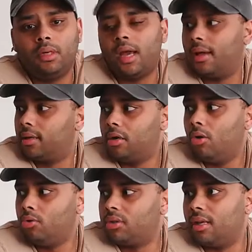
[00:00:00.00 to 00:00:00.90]
like
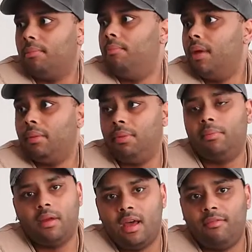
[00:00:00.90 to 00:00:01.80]
clothes that many
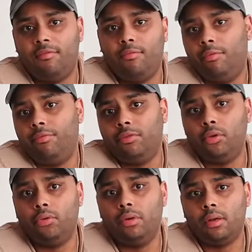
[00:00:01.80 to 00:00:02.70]
people have
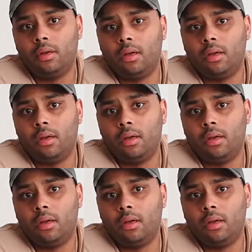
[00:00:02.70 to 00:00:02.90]
reviewed